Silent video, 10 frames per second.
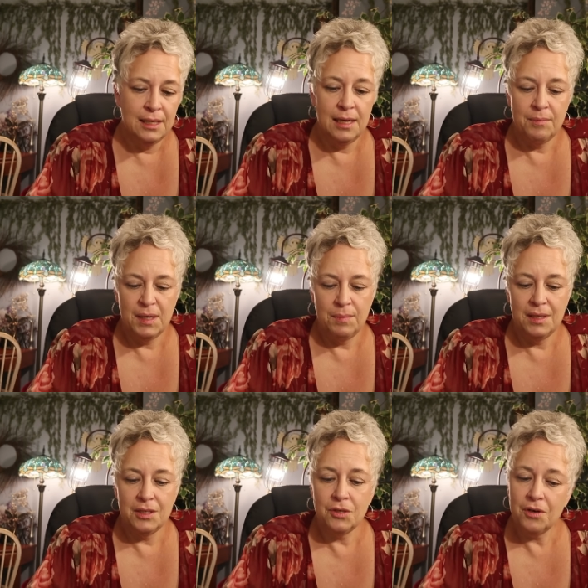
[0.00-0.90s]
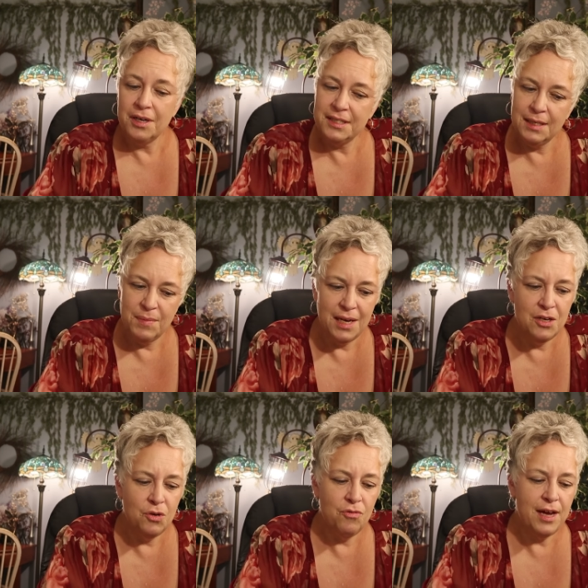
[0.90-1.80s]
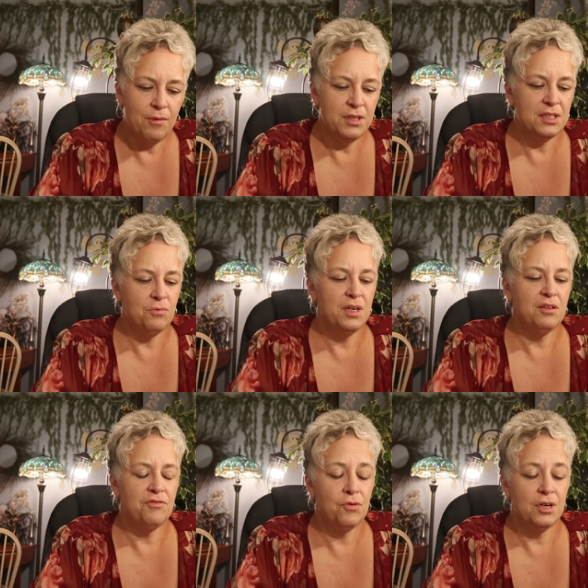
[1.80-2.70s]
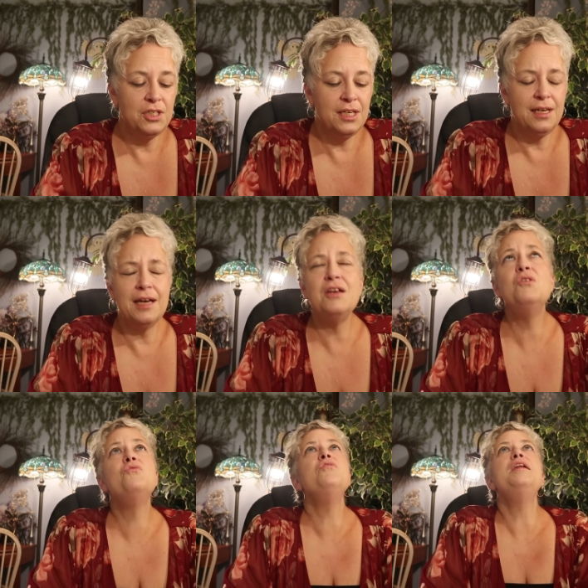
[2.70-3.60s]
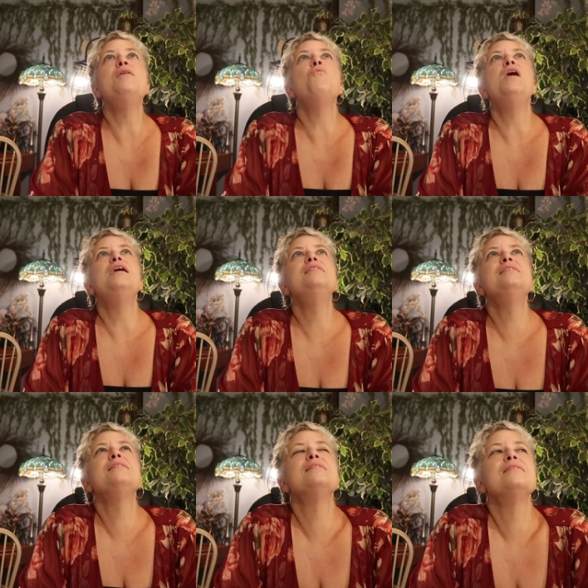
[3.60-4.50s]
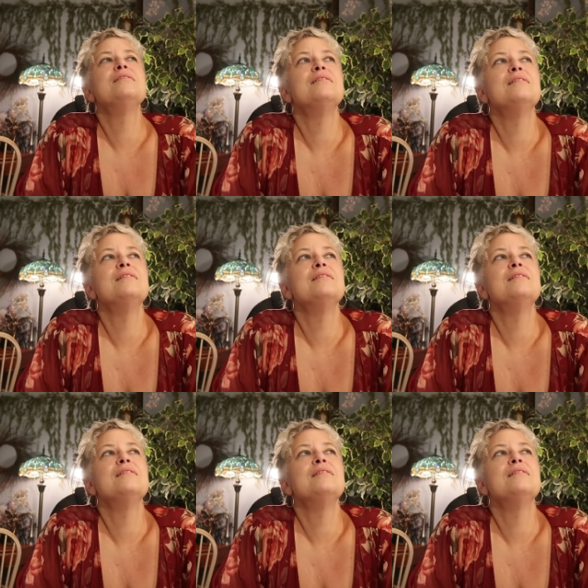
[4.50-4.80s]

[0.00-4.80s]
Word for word: That might be the Taurus in me. I knew that was the Wheel of Fortune. I knew that it was.